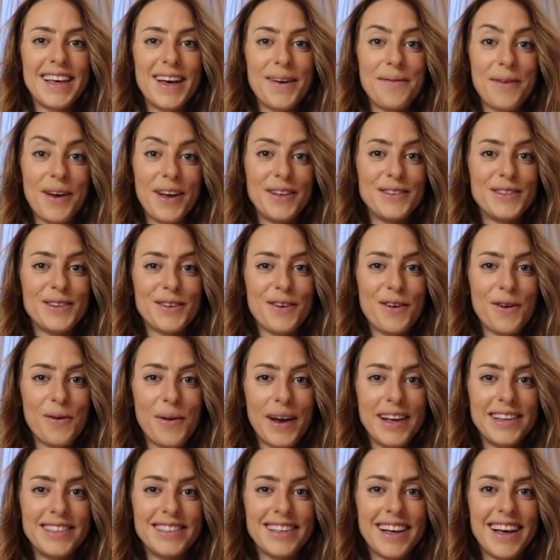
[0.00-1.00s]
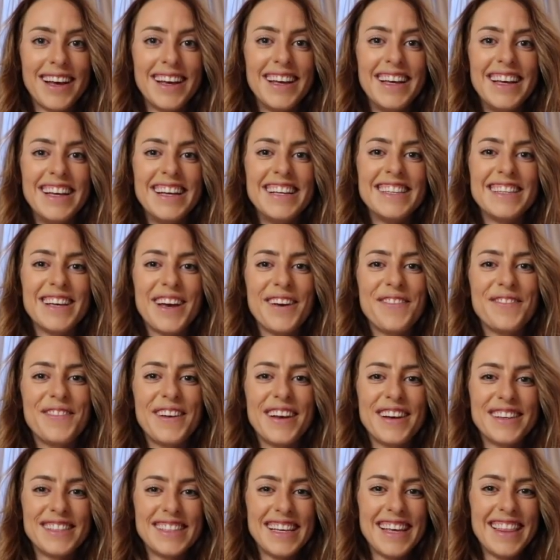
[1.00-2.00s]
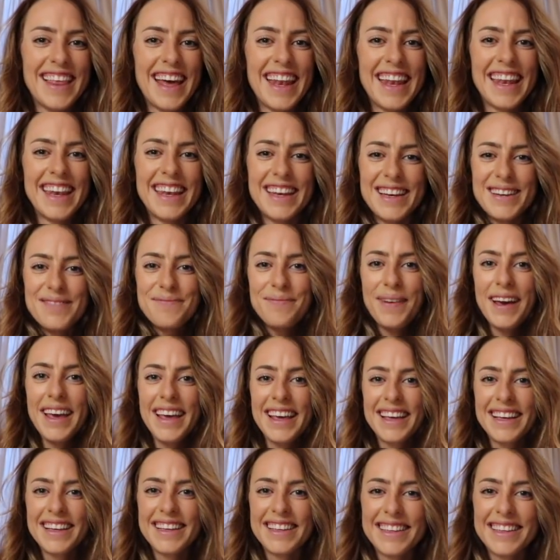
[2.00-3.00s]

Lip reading: I'm going to Croatia. So hopefully I'll see you then. Bye.